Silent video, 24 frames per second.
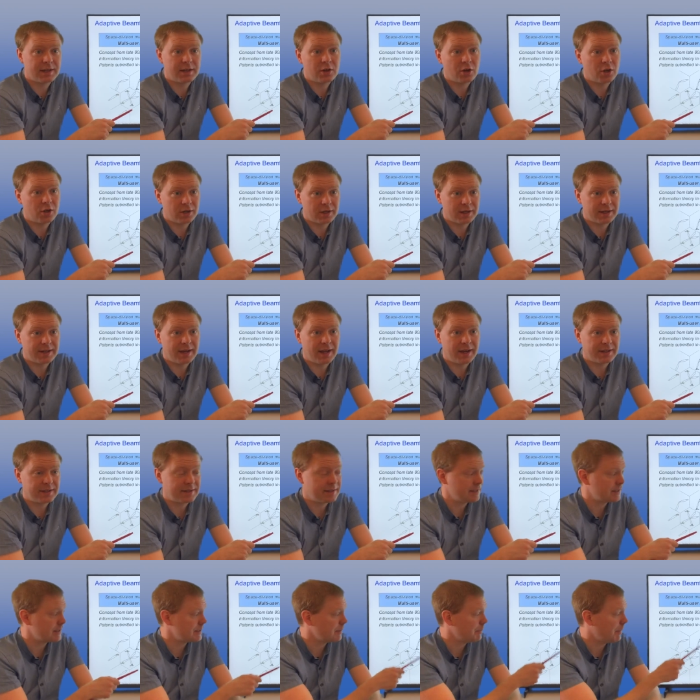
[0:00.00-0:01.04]
in the early
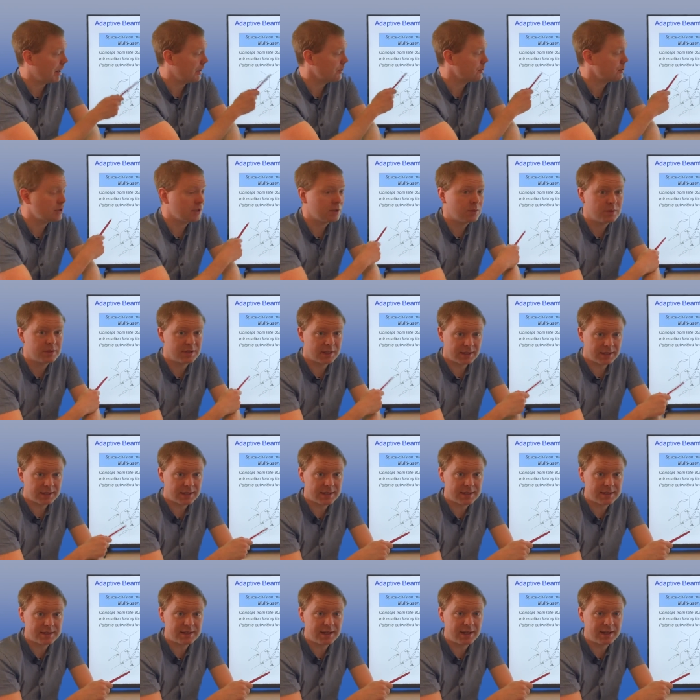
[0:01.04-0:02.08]
90s about using
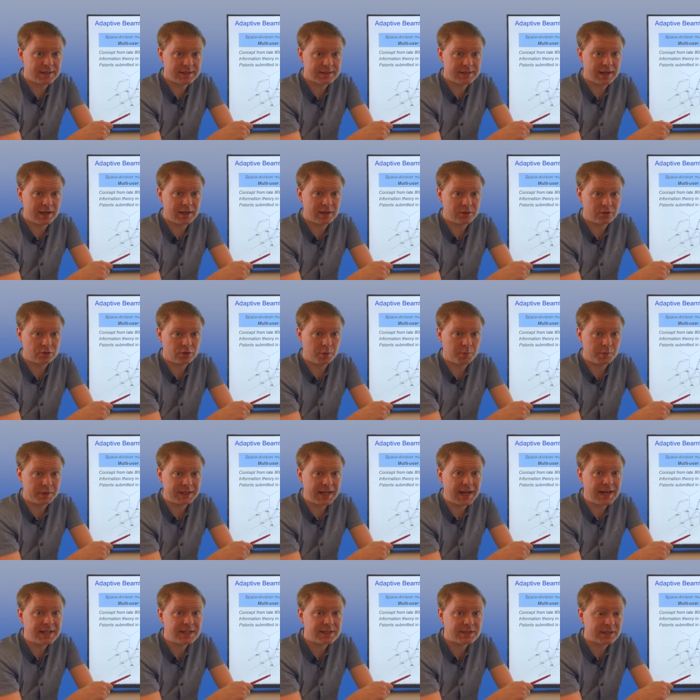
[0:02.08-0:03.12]
this in cell
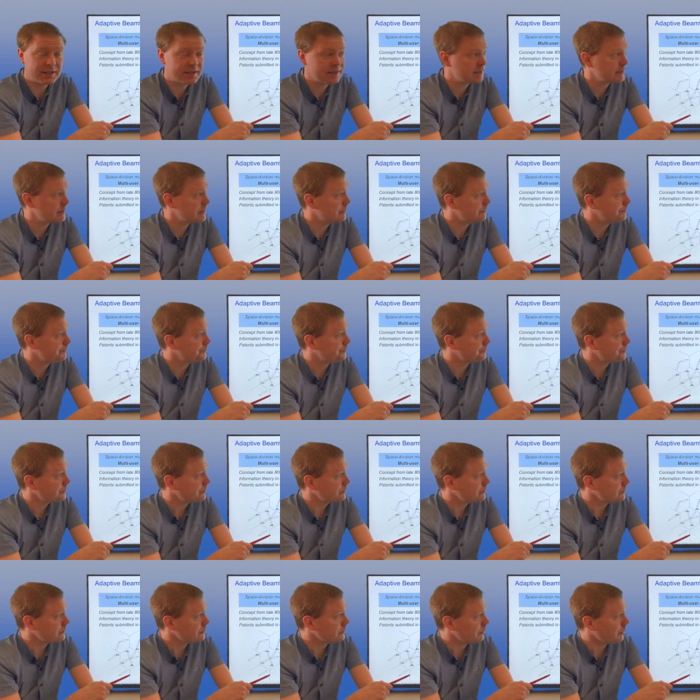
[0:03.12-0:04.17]
communications.
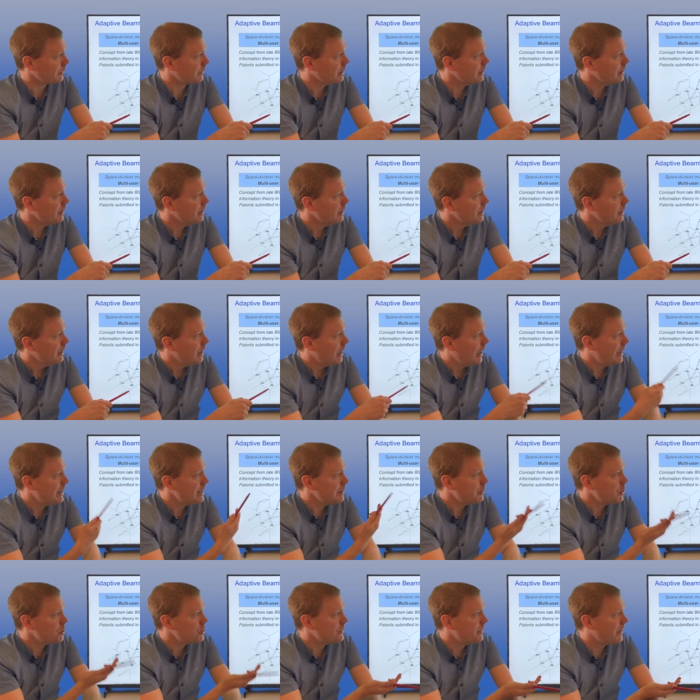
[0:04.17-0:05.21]
And
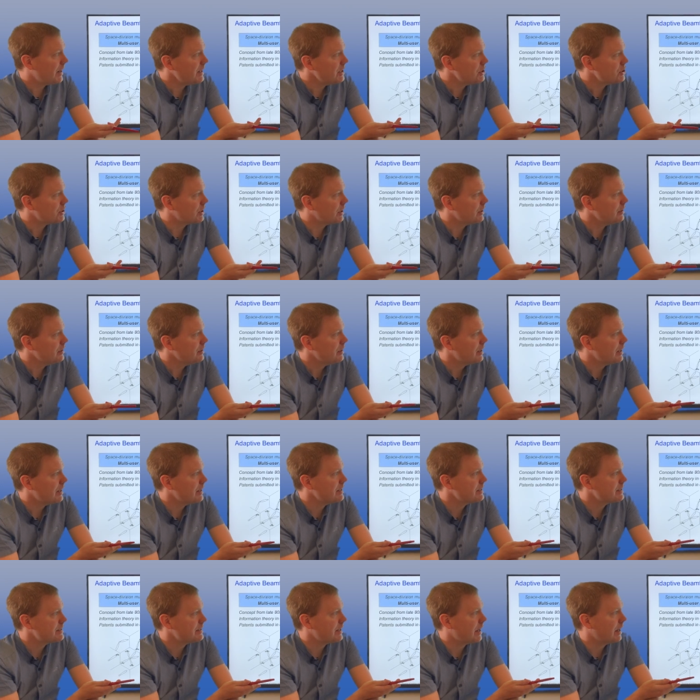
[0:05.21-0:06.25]
the motivation
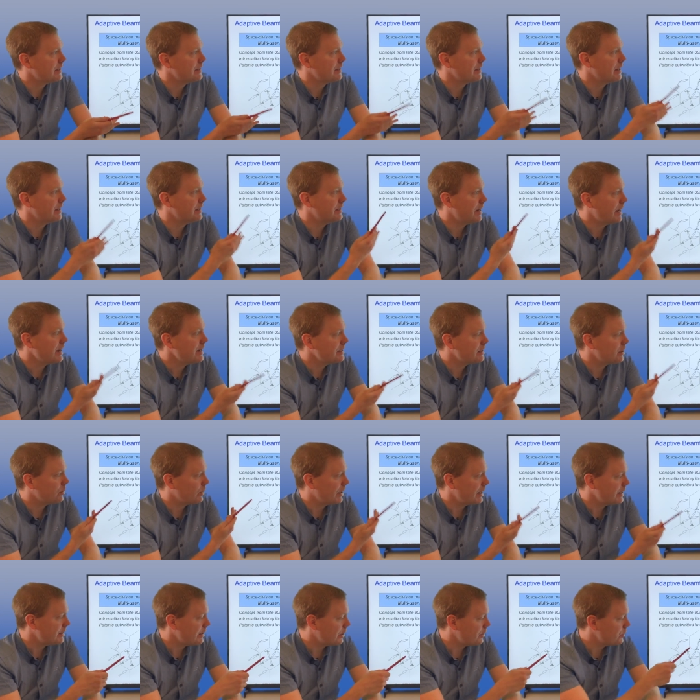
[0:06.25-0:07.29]
is that the data
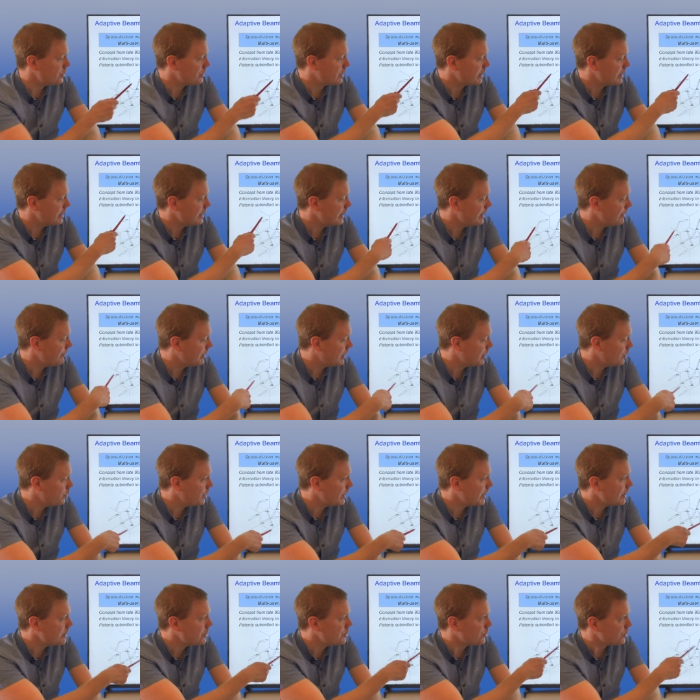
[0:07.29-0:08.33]
rate that you can deliver
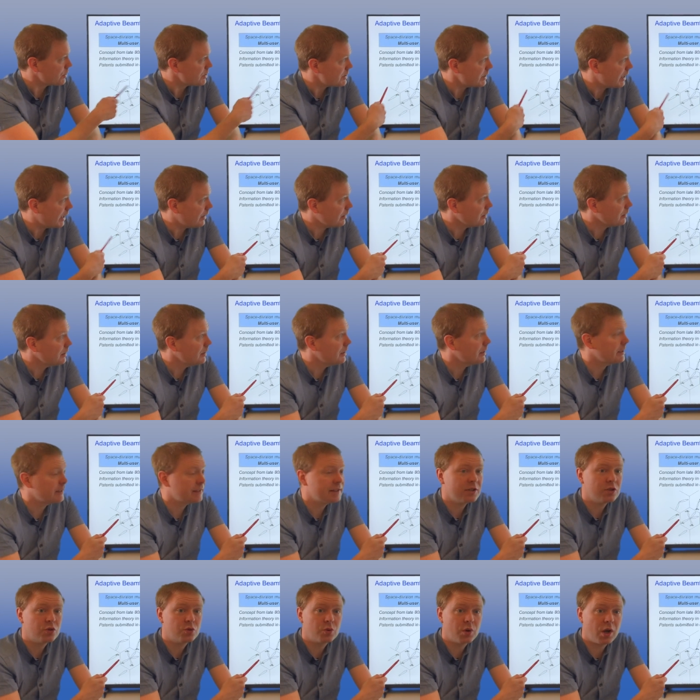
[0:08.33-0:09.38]
within your cell
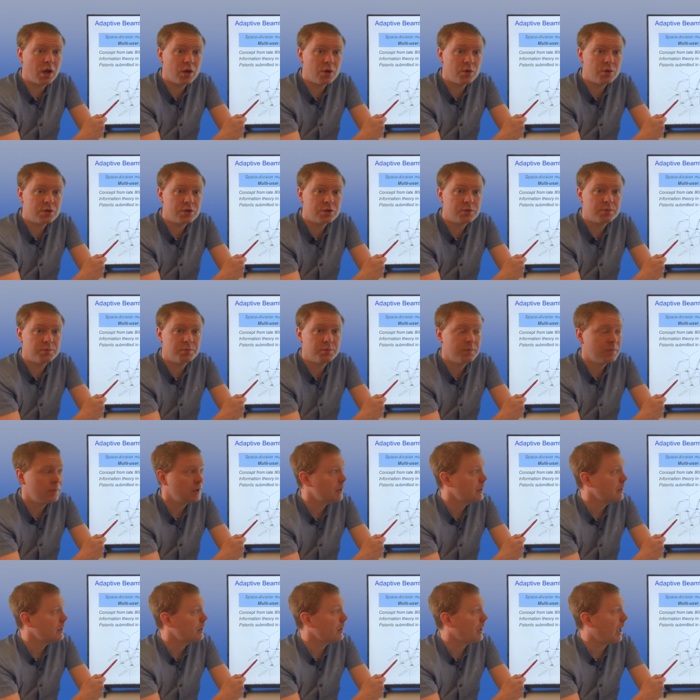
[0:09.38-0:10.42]
grows
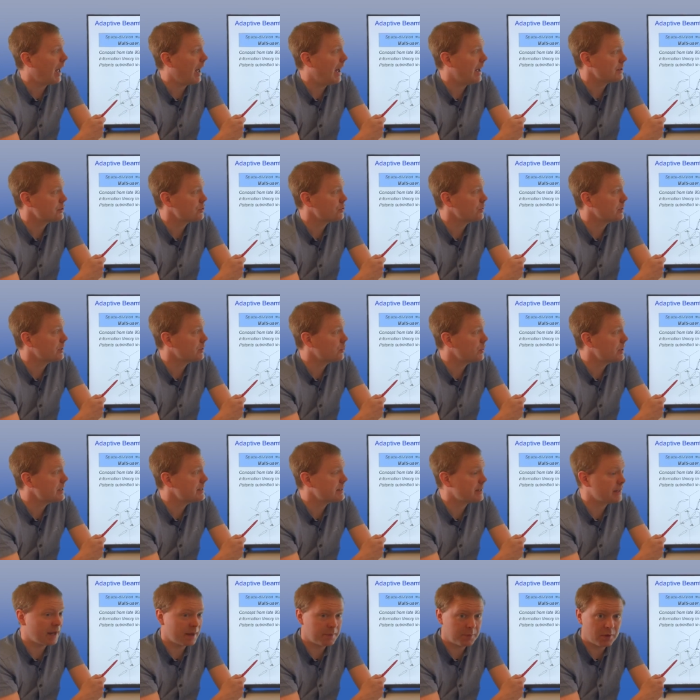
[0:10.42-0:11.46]
as you
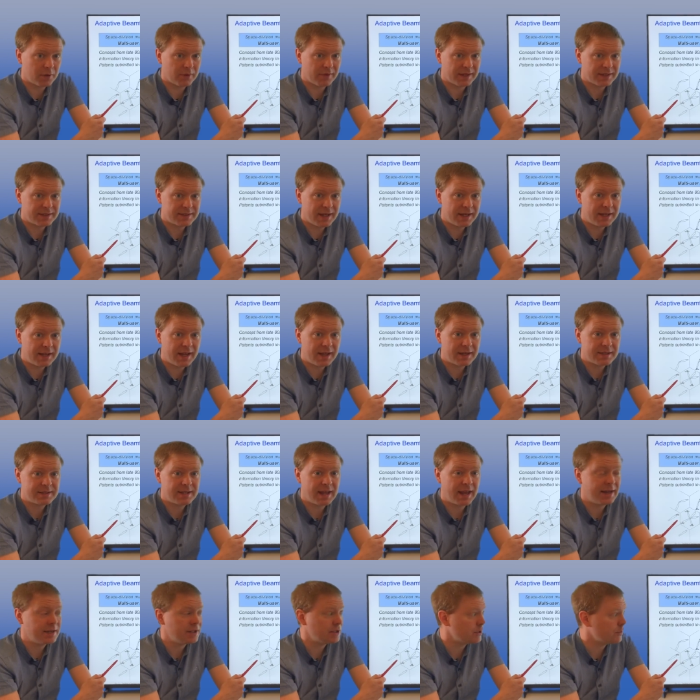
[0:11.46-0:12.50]
increase the number of
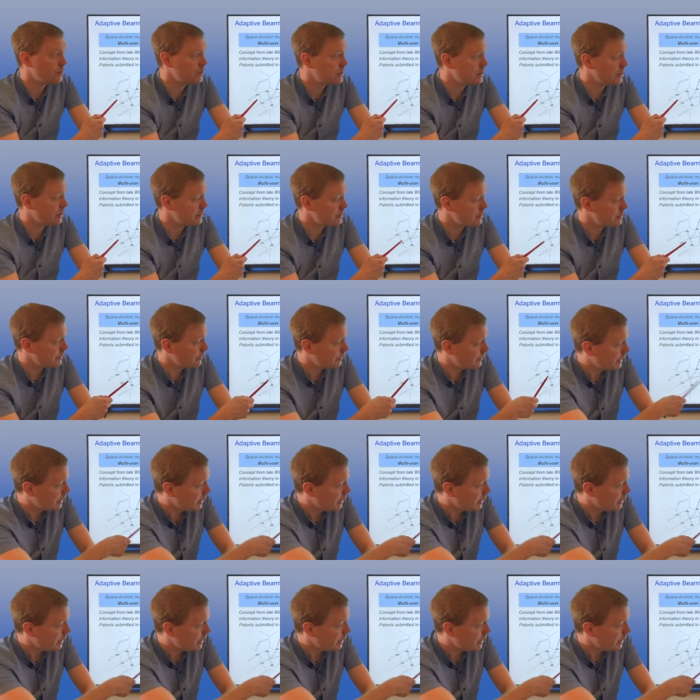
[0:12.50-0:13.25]
antennas and users.